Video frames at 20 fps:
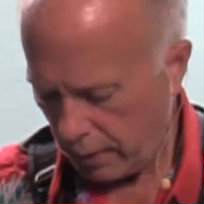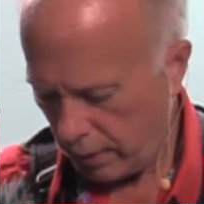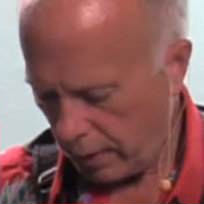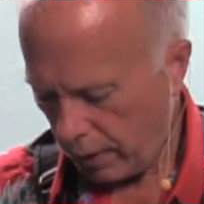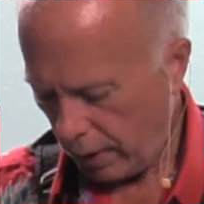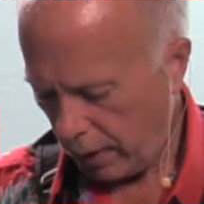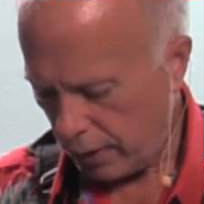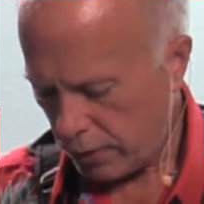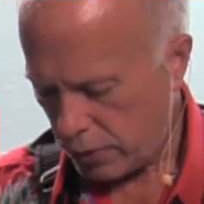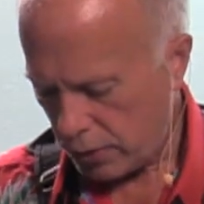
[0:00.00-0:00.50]

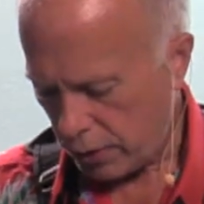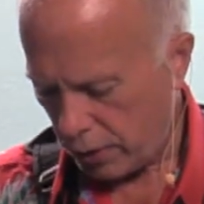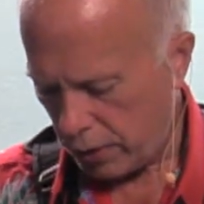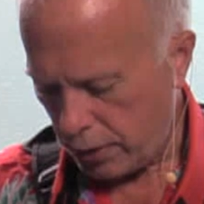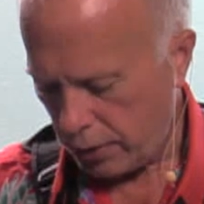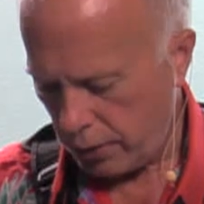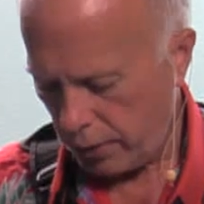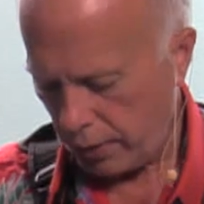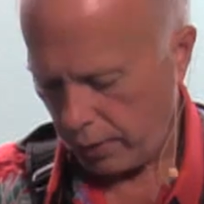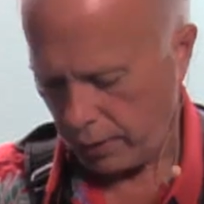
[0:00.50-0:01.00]
and
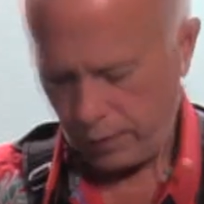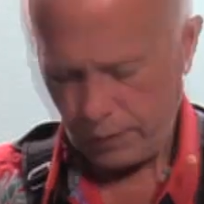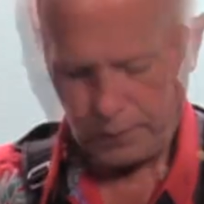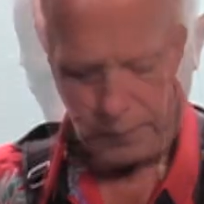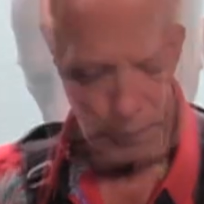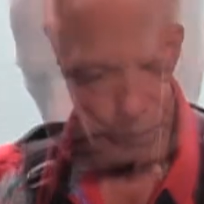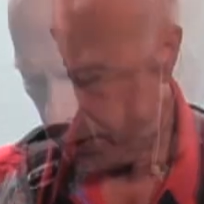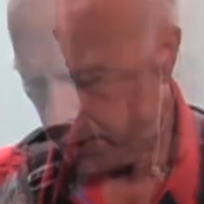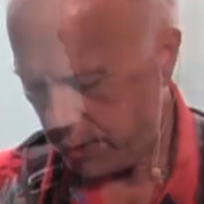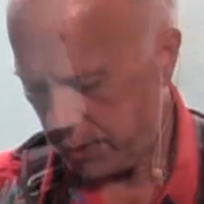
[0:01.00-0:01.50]
secure
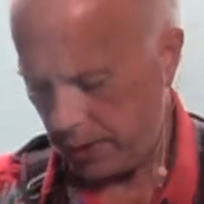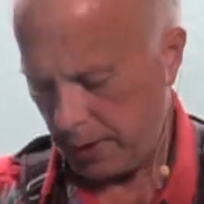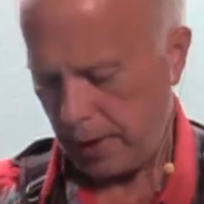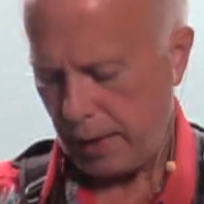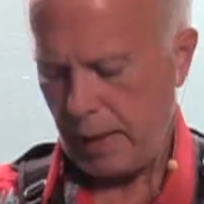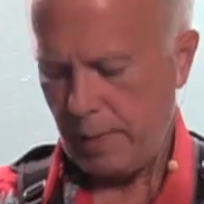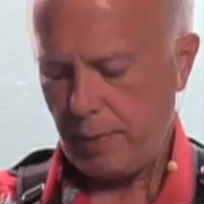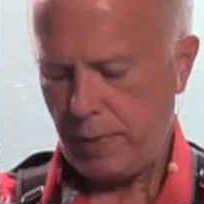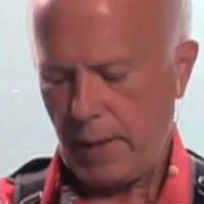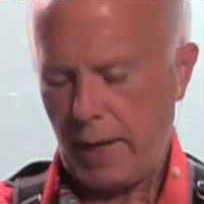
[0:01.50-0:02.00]
to
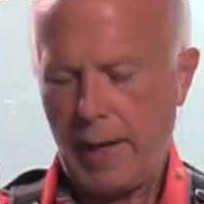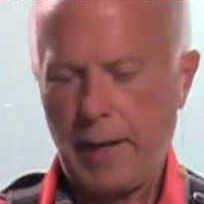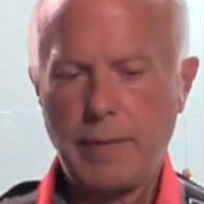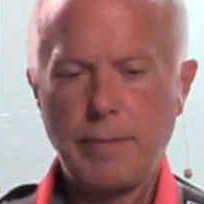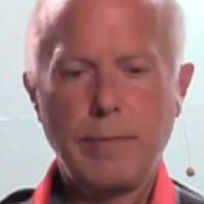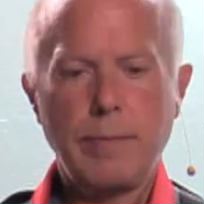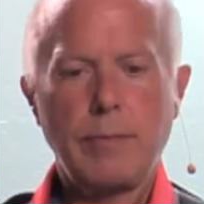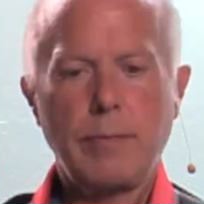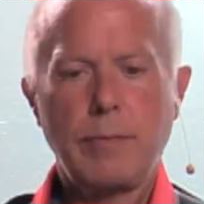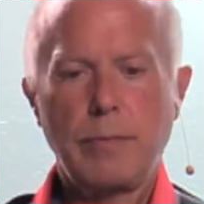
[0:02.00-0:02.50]
keep that
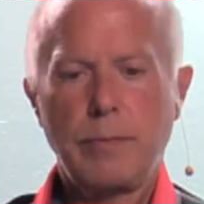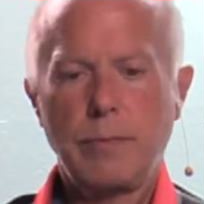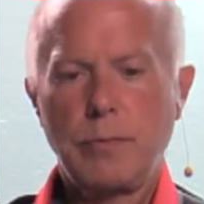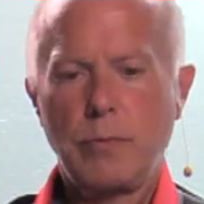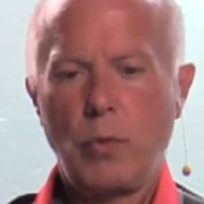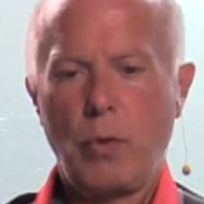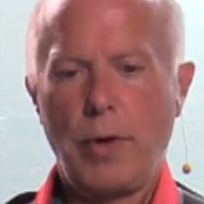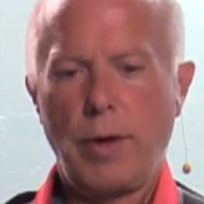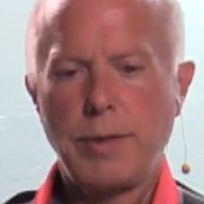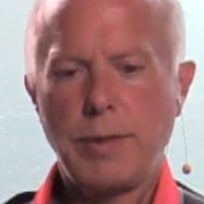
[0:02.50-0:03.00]

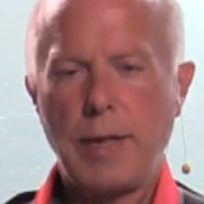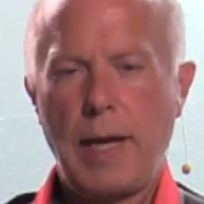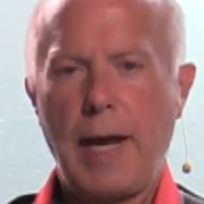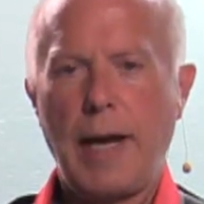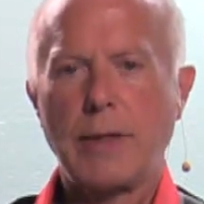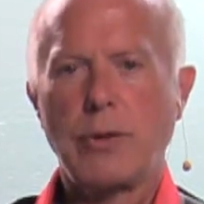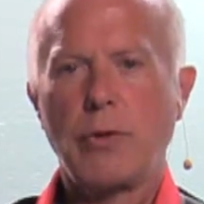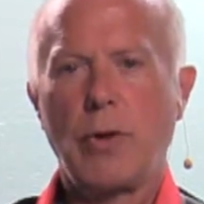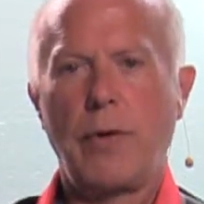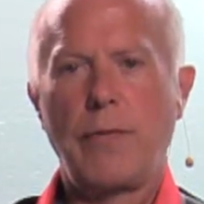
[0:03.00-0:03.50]
where it's
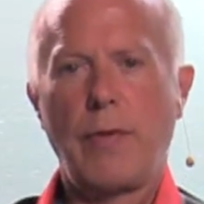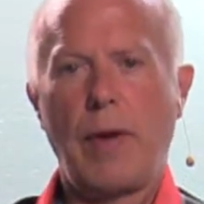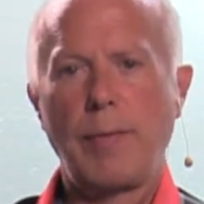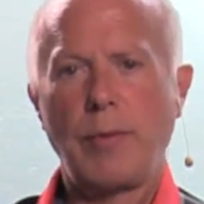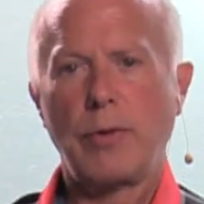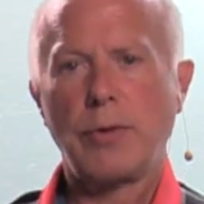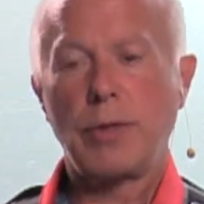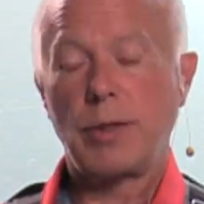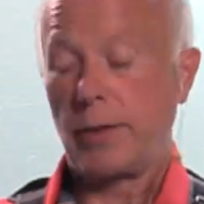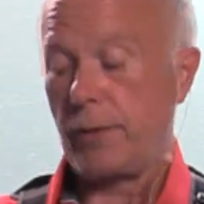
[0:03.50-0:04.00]
at. So if I'm
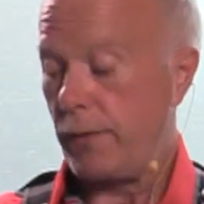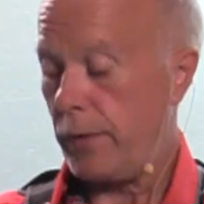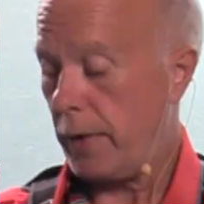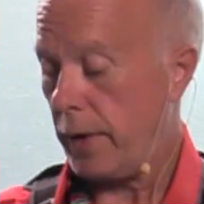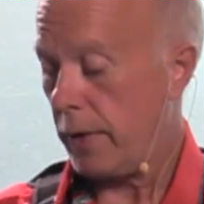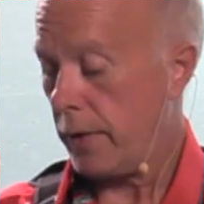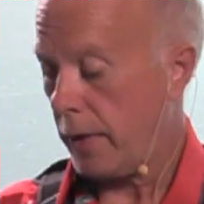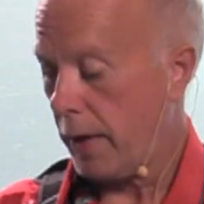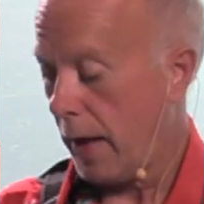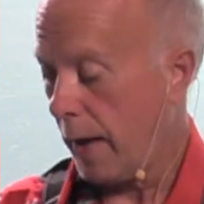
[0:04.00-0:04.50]
using a
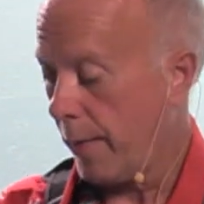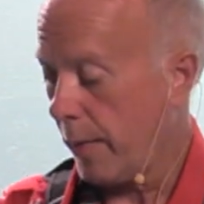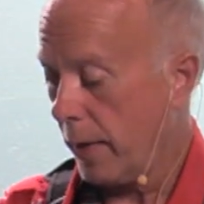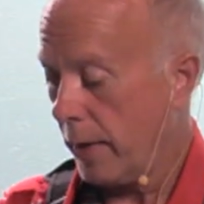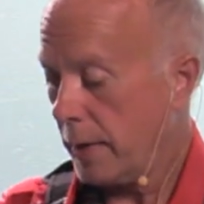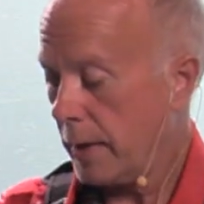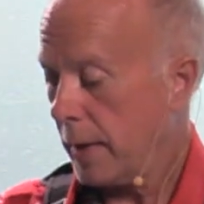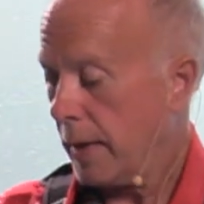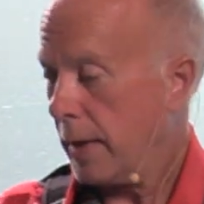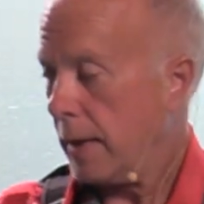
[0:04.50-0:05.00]
video camera,
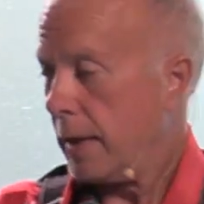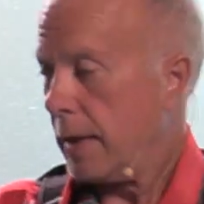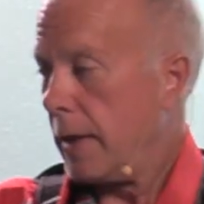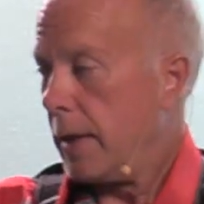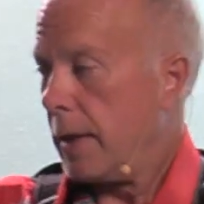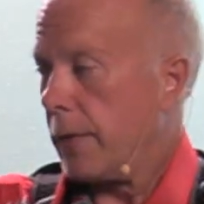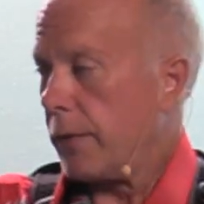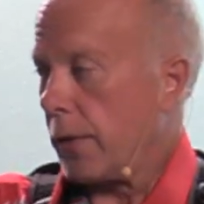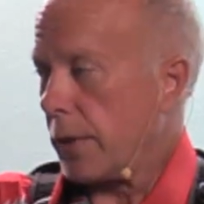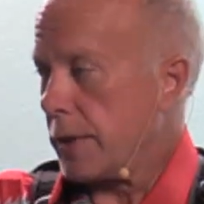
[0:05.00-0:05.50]

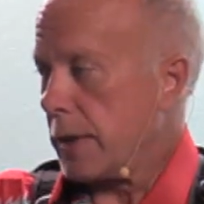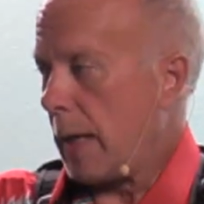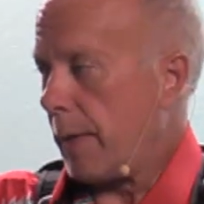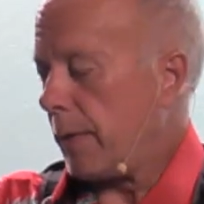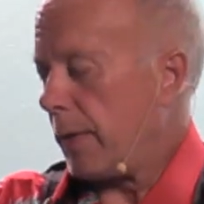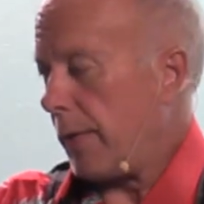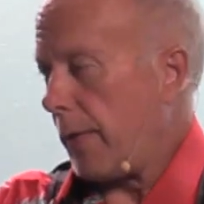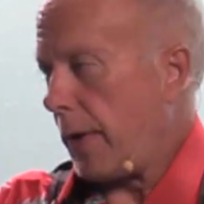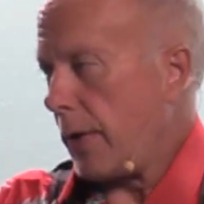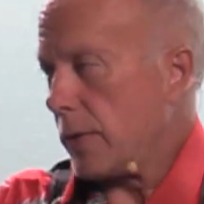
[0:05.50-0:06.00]
for
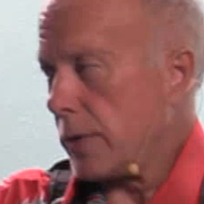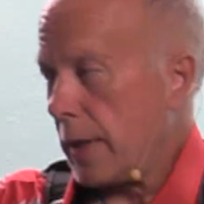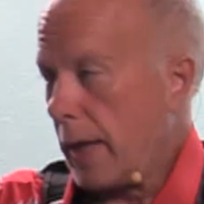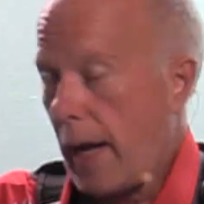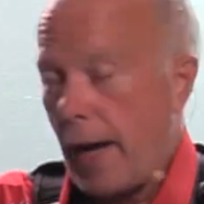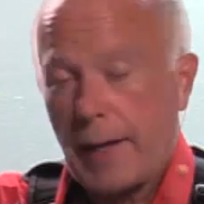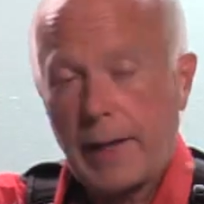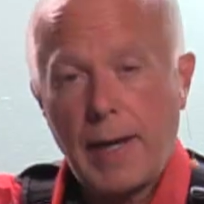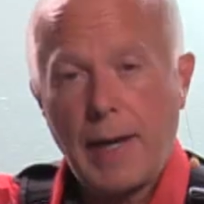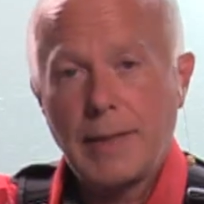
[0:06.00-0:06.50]
example, if I use the
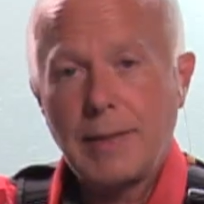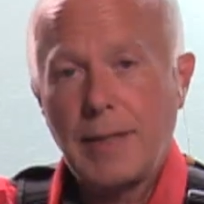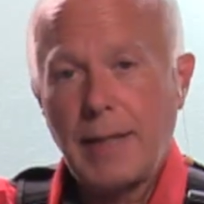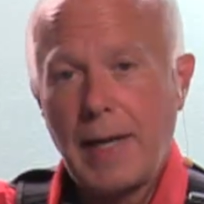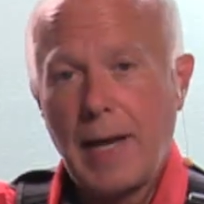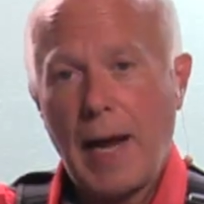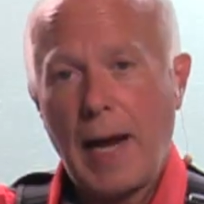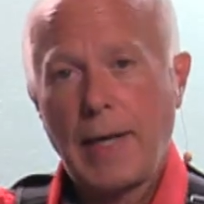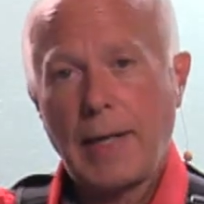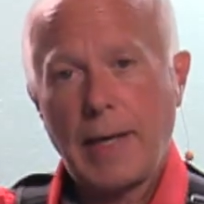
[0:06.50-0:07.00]
Nikon
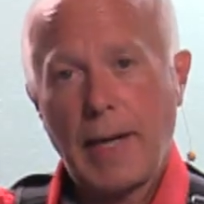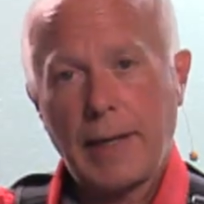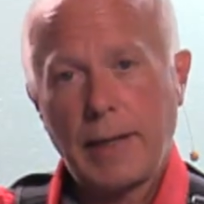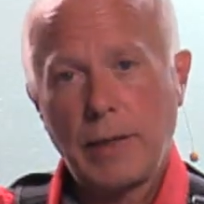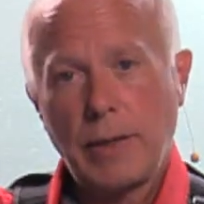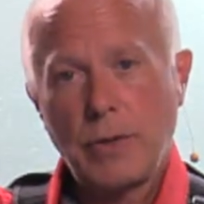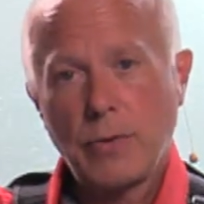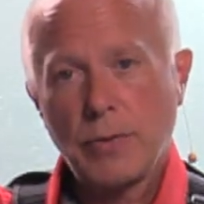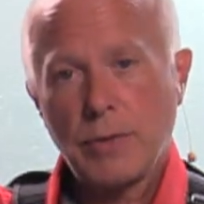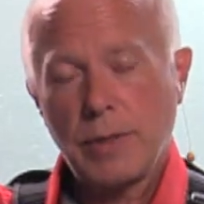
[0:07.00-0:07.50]
D90, I
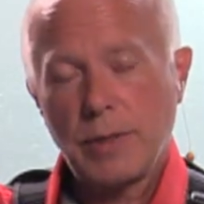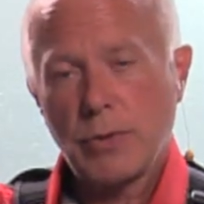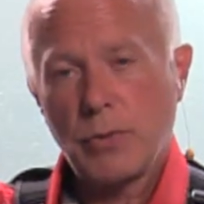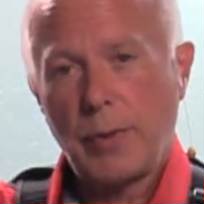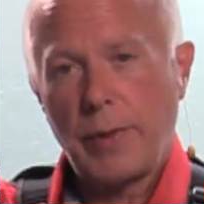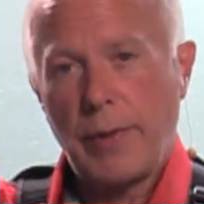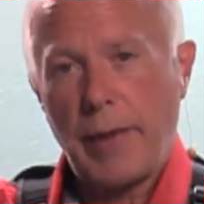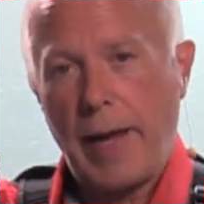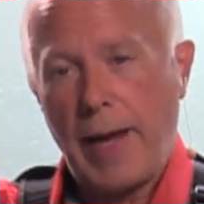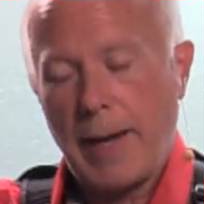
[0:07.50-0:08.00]
can use this
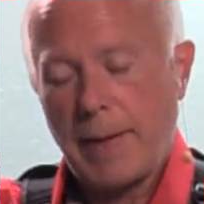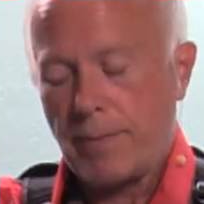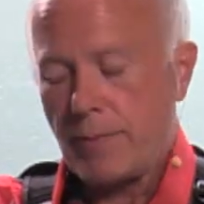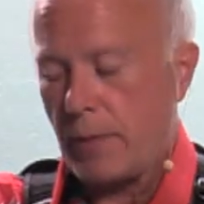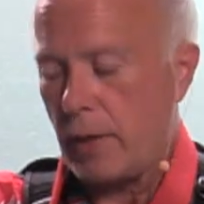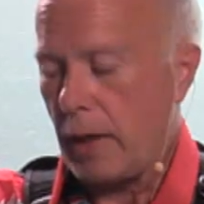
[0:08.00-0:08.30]
with that.